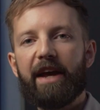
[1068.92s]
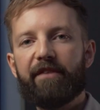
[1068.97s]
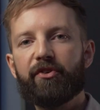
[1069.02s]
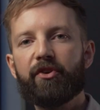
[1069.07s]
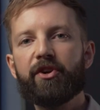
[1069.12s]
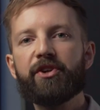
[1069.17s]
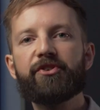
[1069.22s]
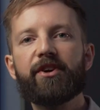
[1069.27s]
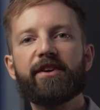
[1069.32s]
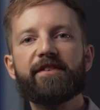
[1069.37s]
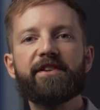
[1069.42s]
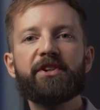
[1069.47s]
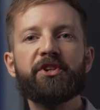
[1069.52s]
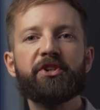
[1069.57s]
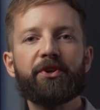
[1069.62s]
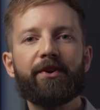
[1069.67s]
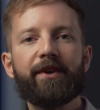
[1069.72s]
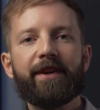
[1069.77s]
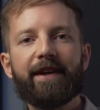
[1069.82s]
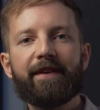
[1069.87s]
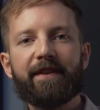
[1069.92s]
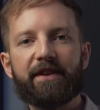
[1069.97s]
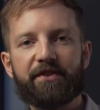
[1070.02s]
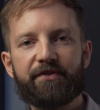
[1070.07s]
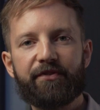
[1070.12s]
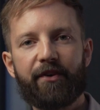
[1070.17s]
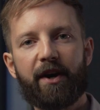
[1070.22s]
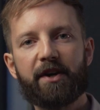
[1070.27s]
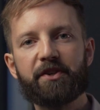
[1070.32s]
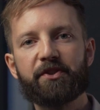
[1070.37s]
If you're interested in joining this
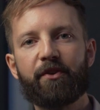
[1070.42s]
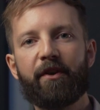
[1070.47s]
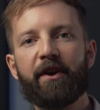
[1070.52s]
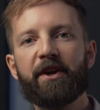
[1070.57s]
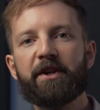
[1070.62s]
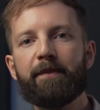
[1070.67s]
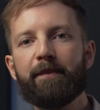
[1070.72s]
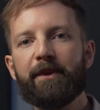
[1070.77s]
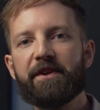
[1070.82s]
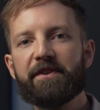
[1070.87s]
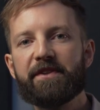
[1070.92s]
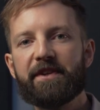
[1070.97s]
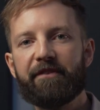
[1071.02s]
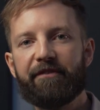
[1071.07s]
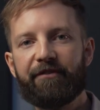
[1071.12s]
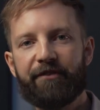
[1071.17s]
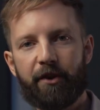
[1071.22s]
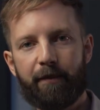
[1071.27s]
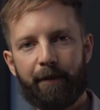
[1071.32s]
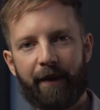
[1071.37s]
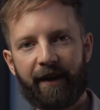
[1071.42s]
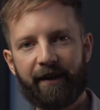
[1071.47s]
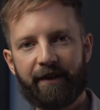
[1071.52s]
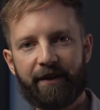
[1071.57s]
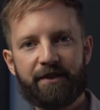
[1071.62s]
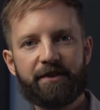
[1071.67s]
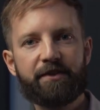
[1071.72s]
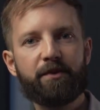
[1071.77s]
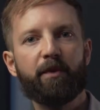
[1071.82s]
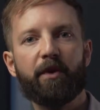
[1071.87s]
fast-growing community of
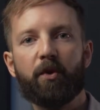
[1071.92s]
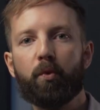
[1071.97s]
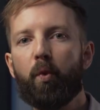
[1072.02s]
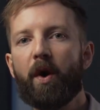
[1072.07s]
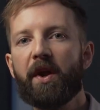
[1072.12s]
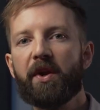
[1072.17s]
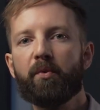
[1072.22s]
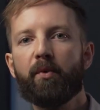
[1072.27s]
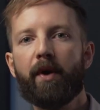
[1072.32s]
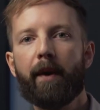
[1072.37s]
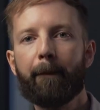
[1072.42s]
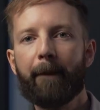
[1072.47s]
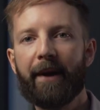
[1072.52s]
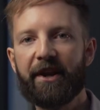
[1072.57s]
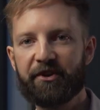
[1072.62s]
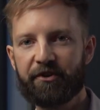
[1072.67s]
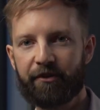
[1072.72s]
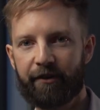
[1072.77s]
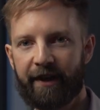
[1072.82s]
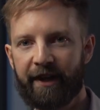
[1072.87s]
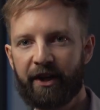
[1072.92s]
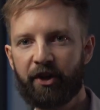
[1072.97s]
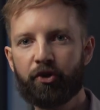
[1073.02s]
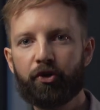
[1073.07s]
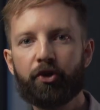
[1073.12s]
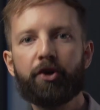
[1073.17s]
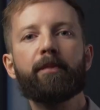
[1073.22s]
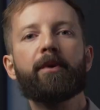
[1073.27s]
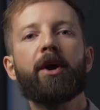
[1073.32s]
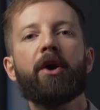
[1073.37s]
filmmakers with one-on-one mentoring,
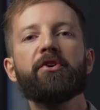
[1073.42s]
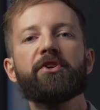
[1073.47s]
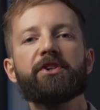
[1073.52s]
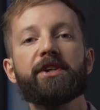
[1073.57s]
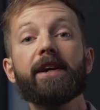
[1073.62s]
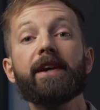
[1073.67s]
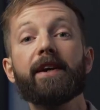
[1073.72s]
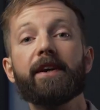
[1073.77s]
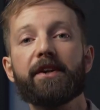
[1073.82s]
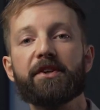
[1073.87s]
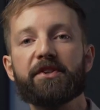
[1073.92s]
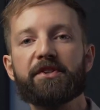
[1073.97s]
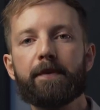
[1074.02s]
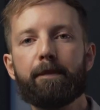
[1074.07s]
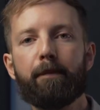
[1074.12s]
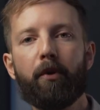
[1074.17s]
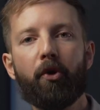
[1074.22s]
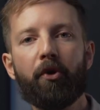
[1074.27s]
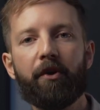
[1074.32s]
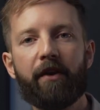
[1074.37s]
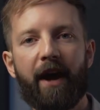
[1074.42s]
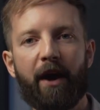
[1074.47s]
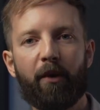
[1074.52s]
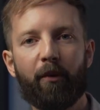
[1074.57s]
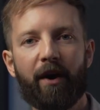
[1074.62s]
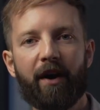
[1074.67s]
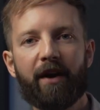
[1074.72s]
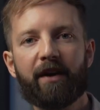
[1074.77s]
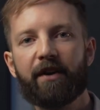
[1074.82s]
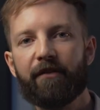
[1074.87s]
group coaching, and a support
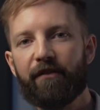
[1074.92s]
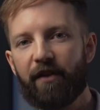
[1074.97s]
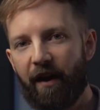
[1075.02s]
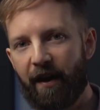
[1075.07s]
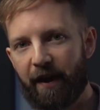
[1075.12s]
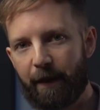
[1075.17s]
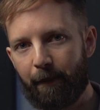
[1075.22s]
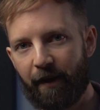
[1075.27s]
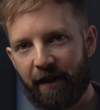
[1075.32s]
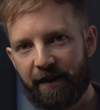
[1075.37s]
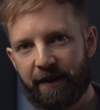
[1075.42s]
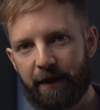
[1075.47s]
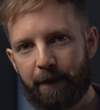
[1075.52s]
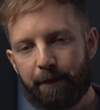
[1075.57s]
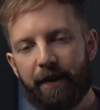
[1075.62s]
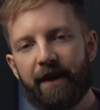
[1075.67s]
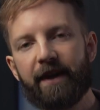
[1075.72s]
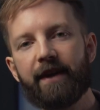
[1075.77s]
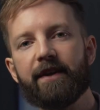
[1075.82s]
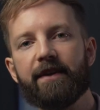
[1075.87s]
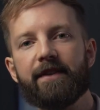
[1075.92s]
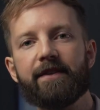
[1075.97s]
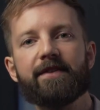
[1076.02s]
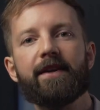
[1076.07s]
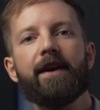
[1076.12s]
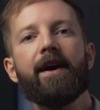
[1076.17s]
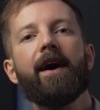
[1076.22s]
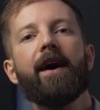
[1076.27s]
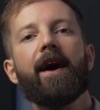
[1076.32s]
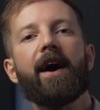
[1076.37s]
network of like-minded peers,
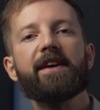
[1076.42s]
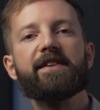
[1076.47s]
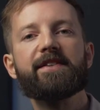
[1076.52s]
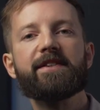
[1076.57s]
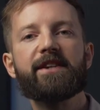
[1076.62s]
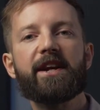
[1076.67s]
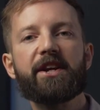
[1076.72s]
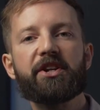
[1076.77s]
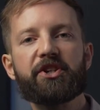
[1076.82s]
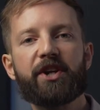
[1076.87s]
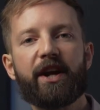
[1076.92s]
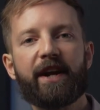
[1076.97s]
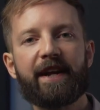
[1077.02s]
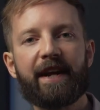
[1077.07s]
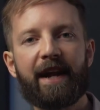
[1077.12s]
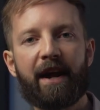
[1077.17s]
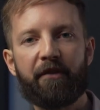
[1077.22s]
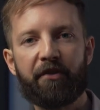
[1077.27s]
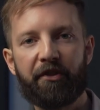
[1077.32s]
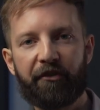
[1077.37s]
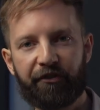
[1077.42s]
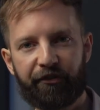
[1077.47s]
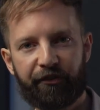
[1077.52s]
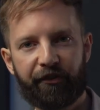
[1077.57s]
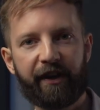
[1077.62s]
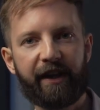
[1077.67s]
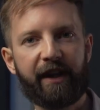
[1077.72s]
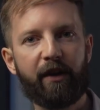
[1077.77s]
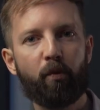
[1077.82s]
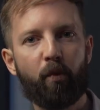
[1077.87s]
I suggest checking out the
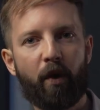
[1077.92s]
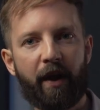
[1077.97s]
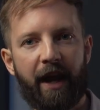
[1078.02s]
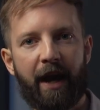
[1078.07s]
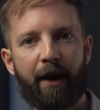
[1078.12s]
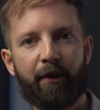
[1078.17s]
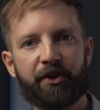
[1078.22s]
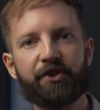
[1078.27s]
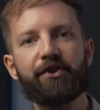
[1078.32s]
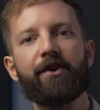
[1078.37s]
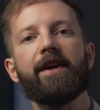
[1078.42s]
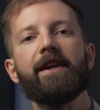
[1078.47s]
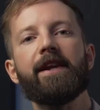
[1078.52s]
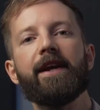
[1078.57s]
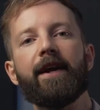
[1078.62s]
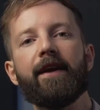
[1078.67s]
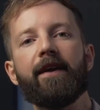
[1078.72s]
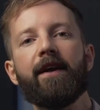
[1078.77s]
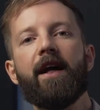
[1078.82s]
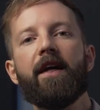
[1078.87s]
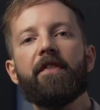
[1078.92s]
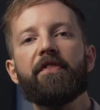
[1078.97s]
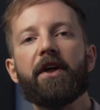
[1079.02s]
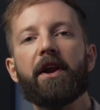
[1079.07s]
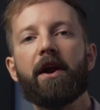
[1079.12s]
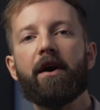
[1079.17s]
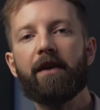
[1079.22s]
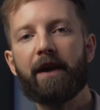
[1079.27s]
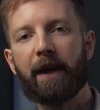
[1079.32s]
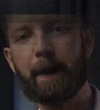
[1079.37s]
free 1-hour training that I'll